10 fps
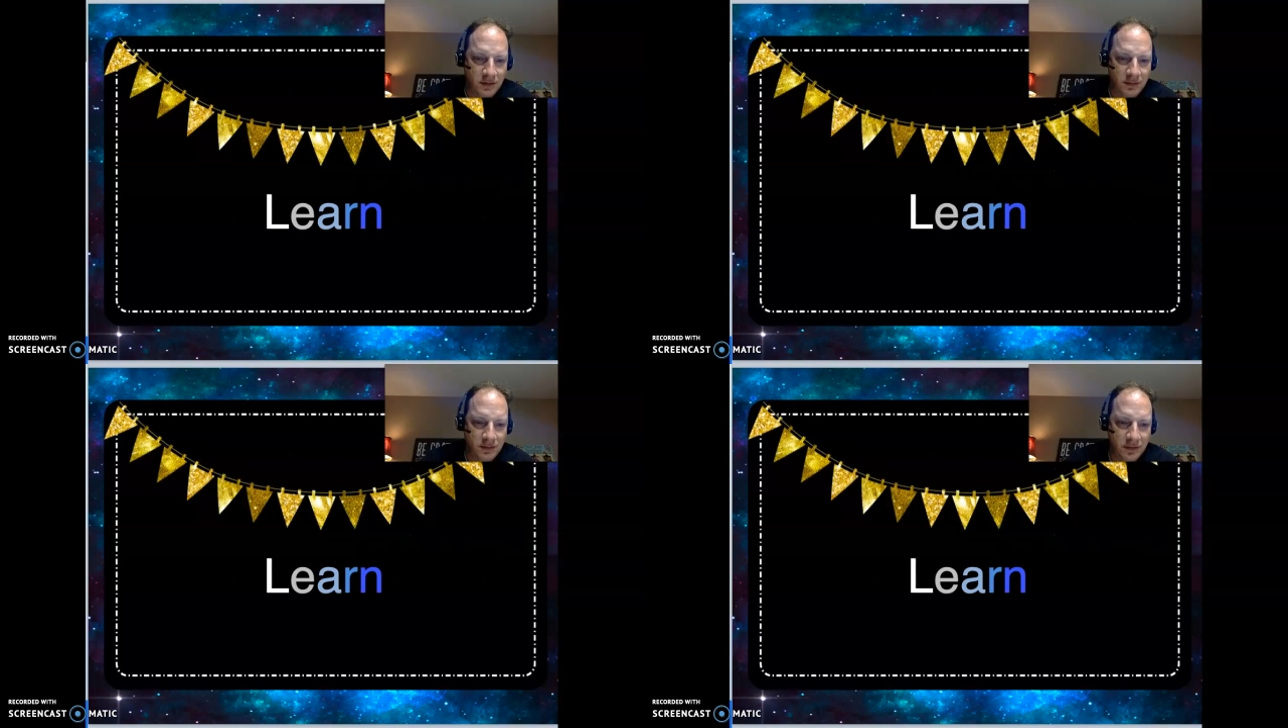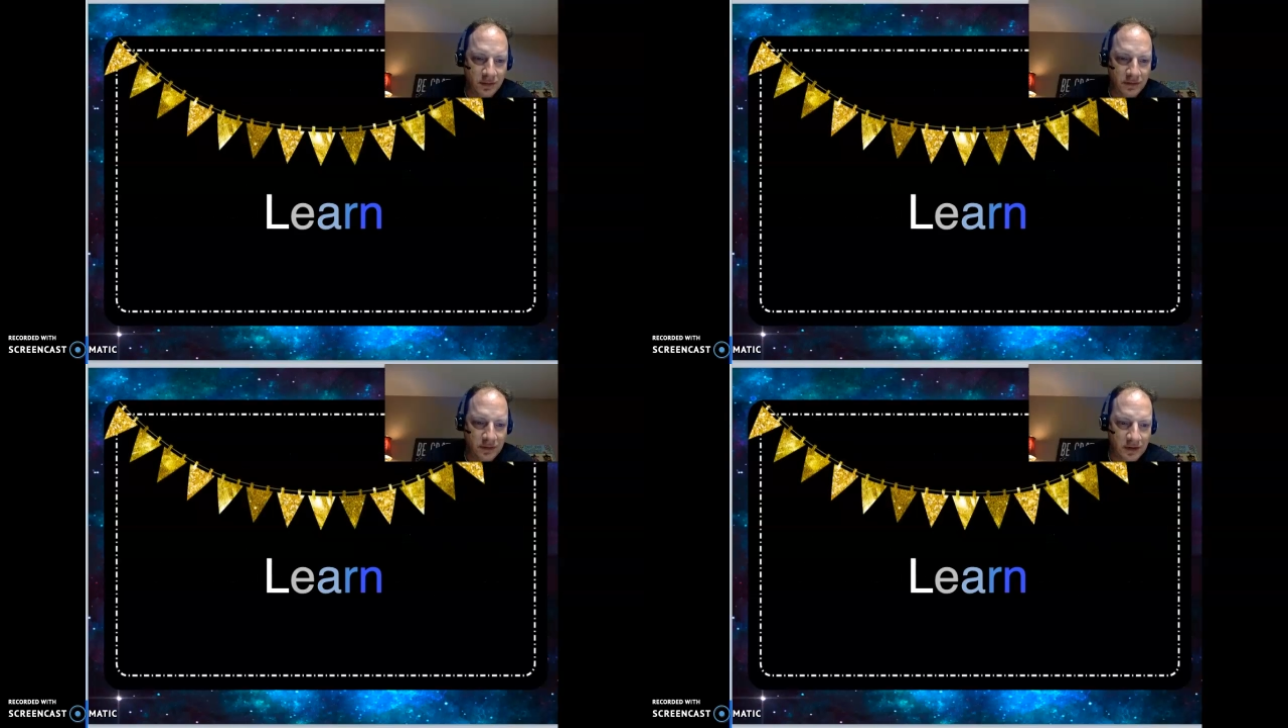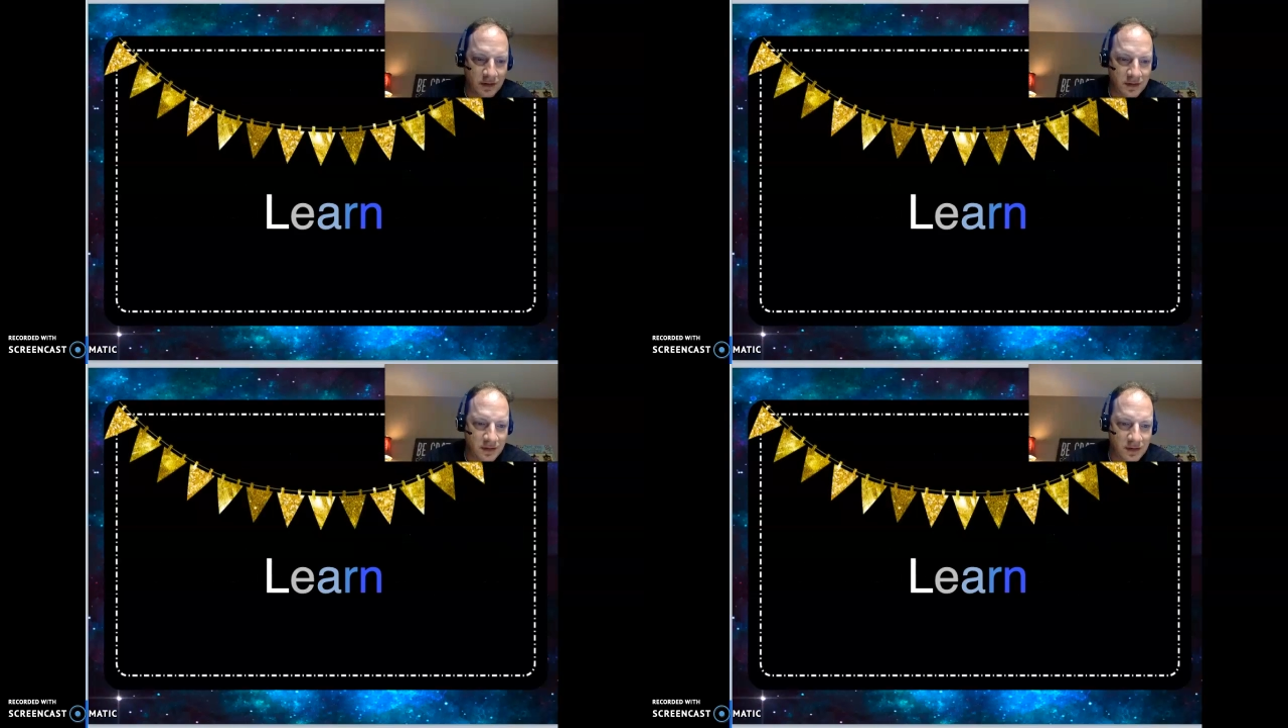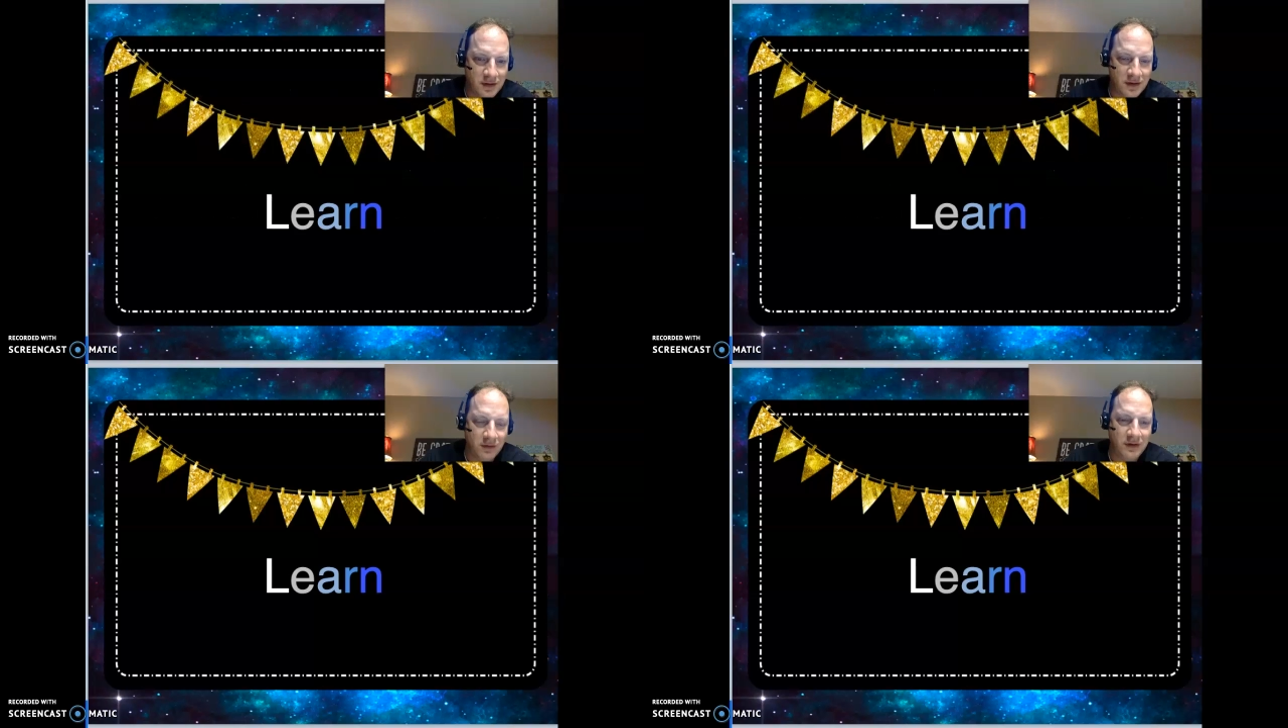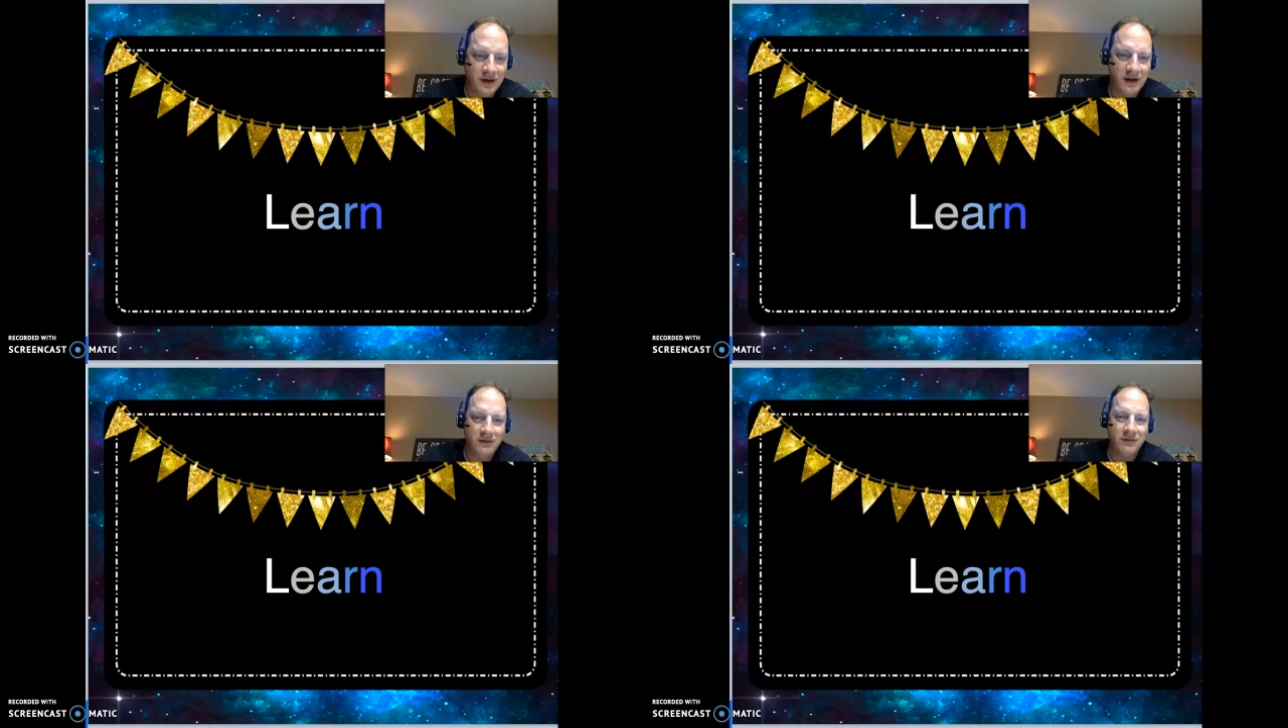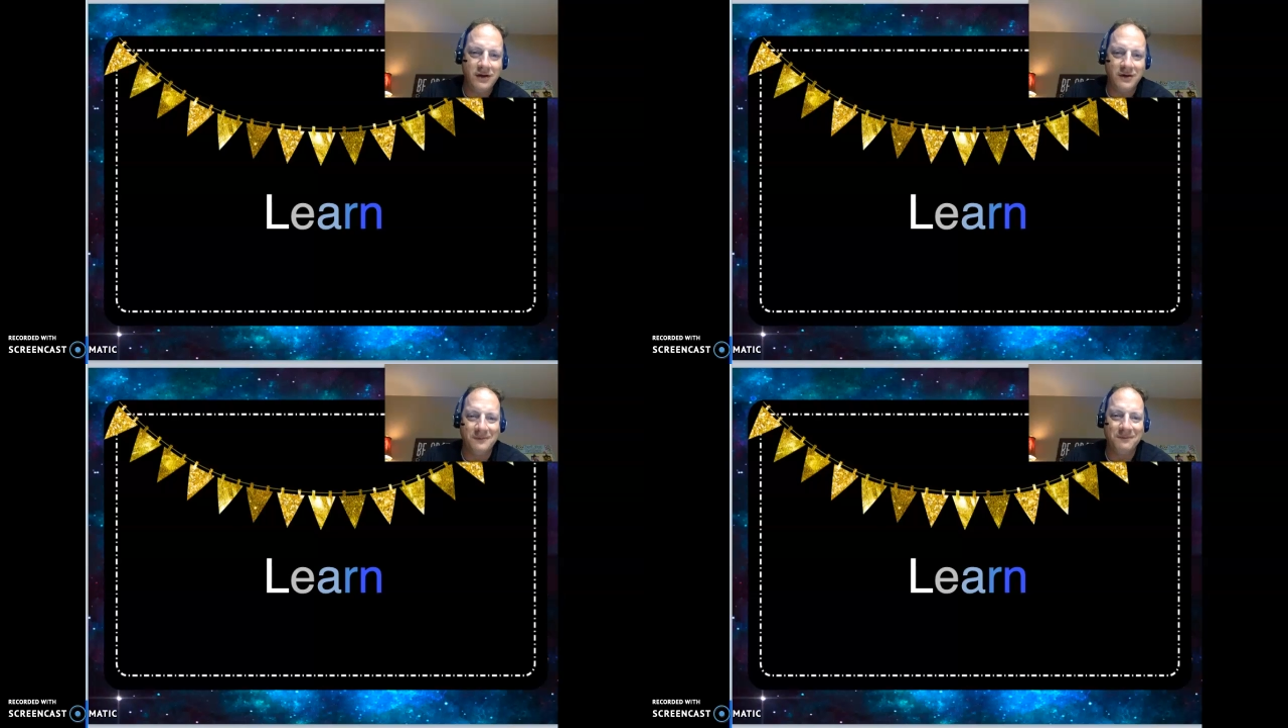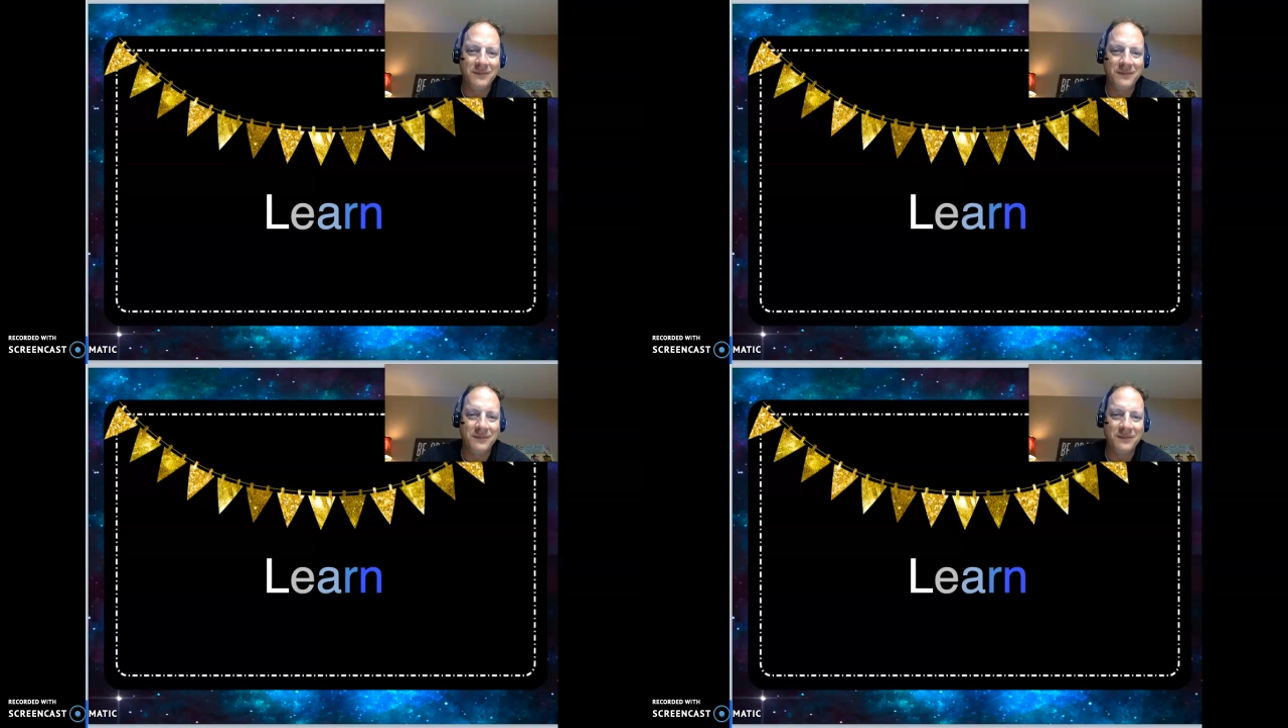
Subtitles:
Oh, let's see. Okay, here we go.